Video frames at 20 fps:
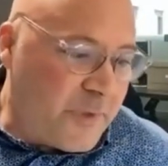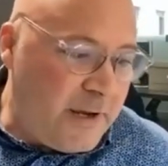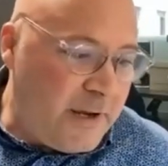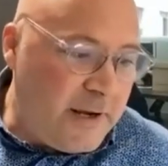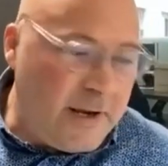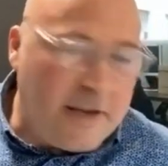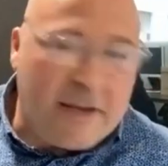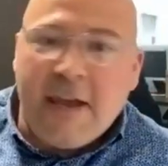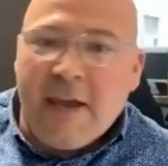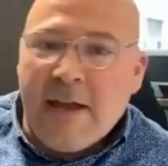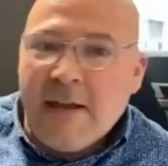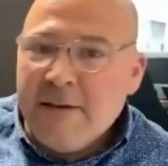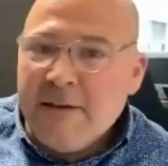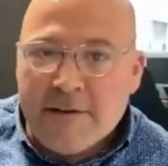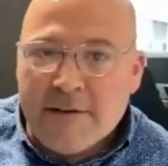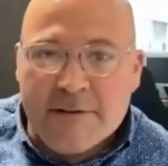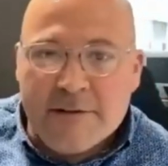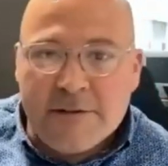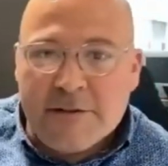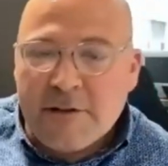And again,
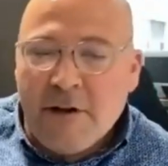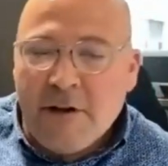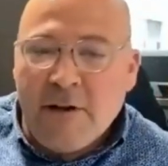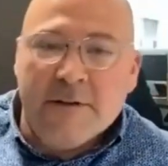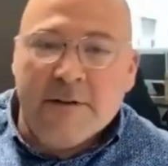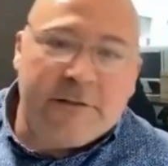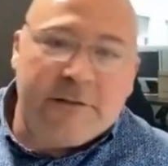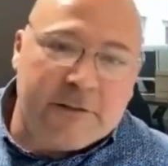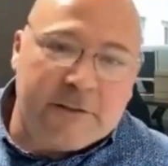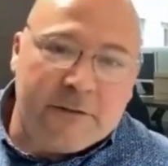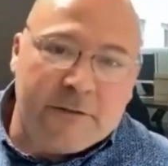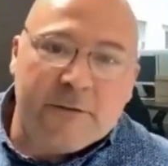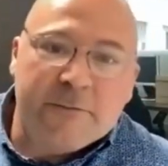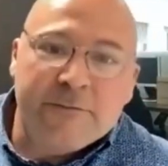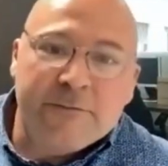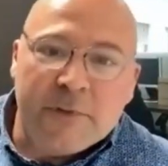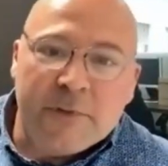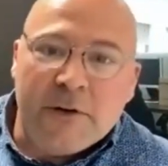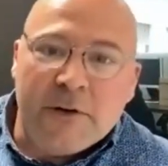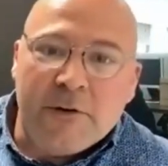this is all to,
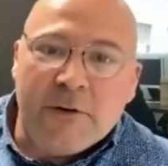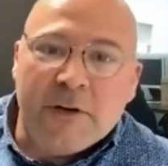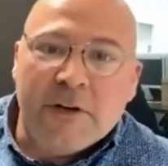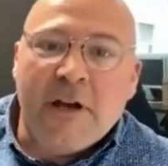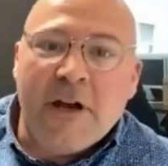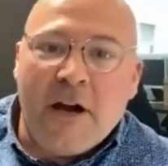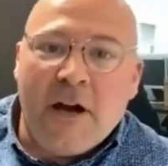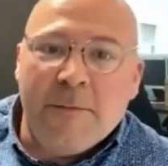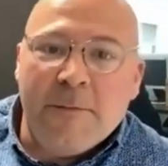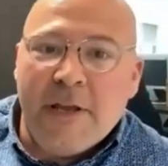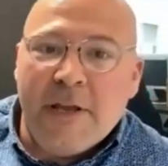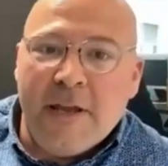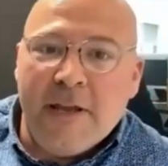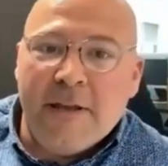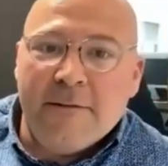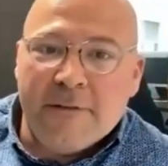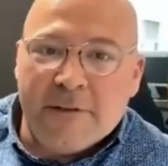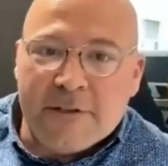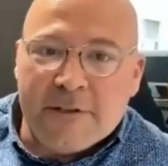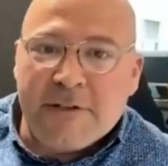
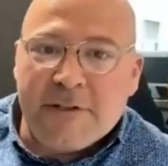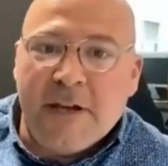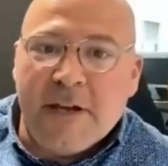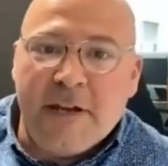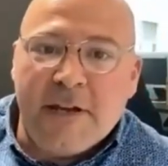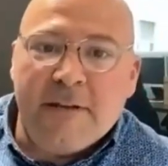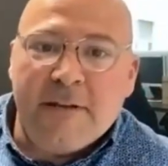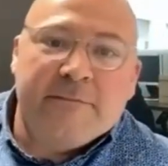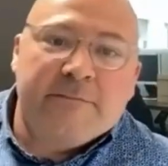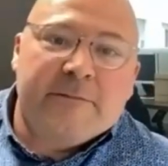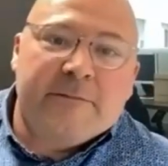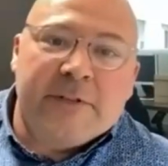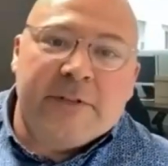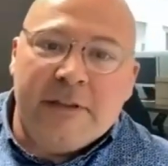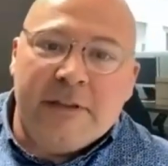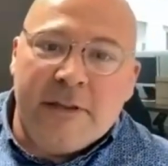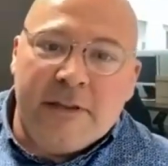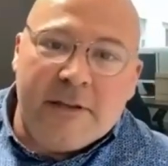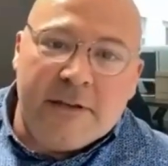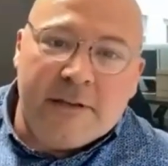accommodate the site
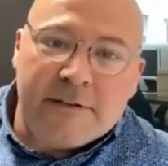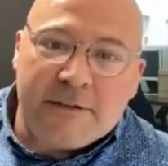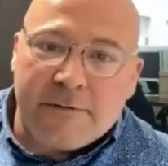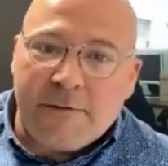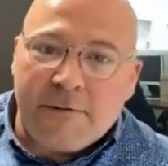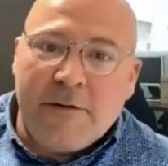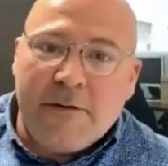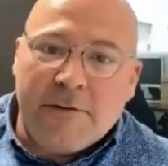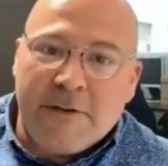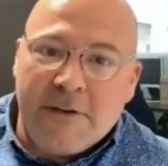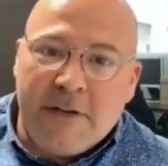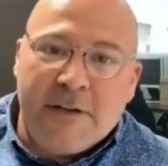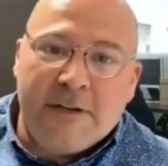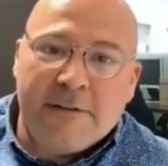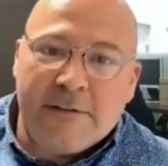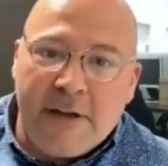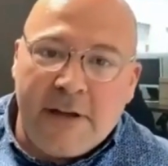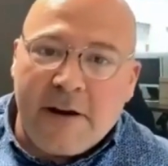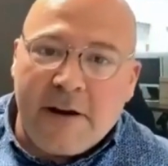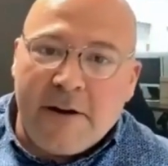in the
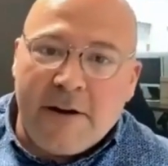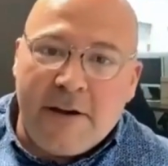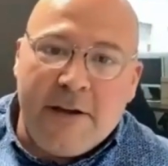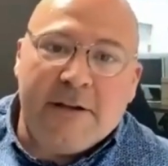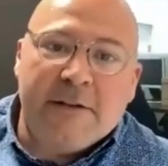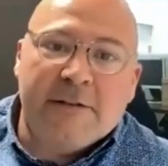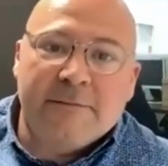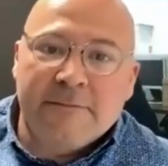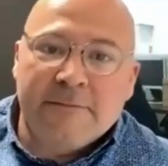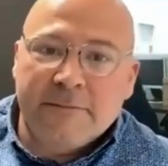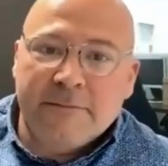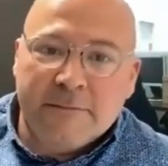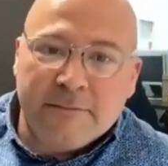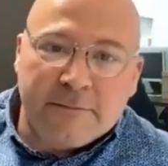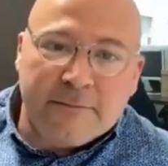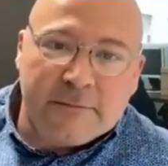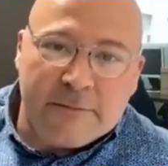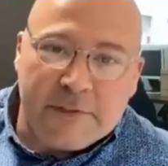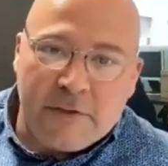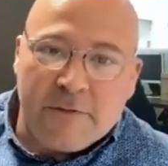surrounding area,
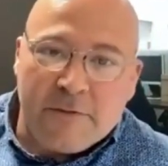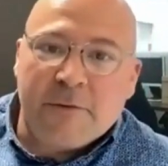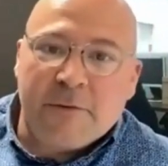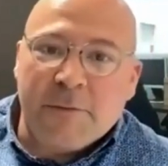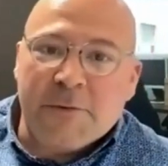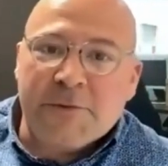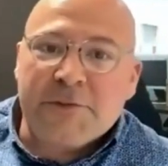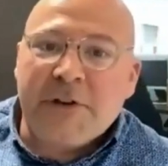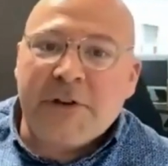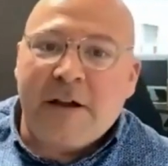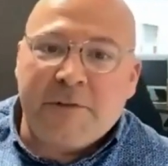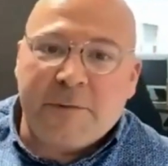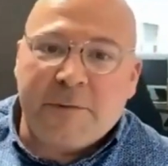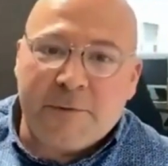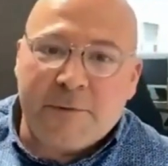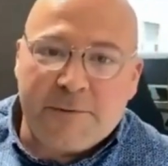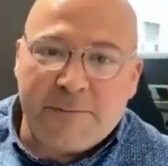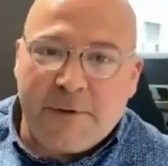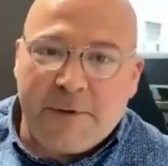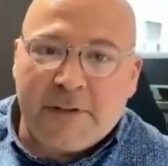from a traffic
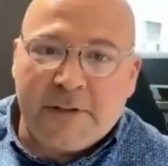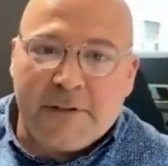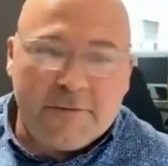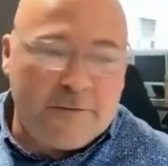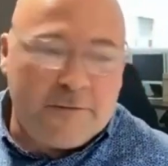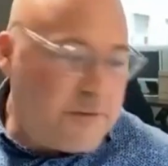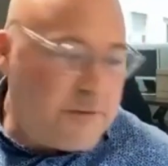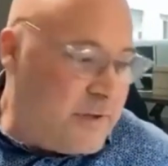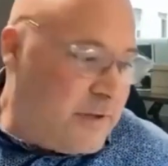perspective.